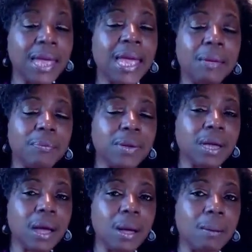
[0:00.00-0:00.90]
and
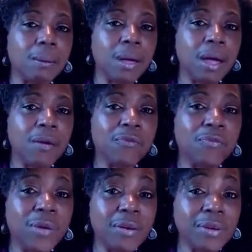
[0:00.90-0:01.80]
become
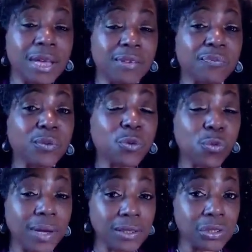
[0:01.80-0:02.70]
very
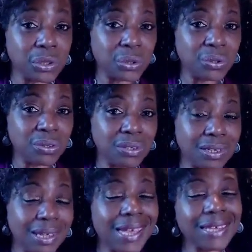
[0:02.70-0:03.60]
influential
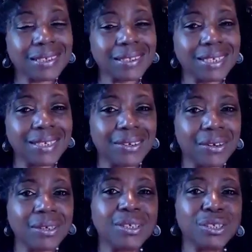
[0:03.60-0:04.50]
as a
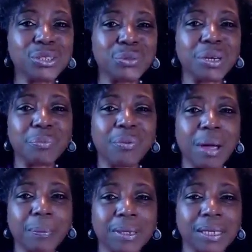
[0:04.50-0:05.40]
leader doing it
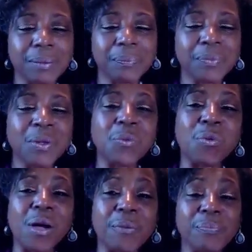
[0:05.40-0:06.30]
properly.
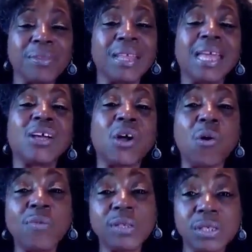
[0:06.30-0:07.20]
Well,
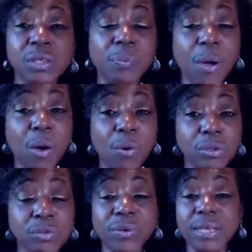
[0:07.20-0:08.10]
go over to the
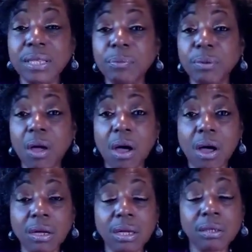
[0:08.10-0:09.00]
post, read the
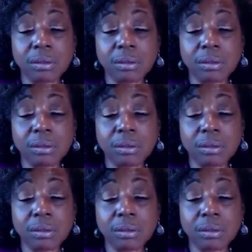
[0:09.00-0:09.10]
blog.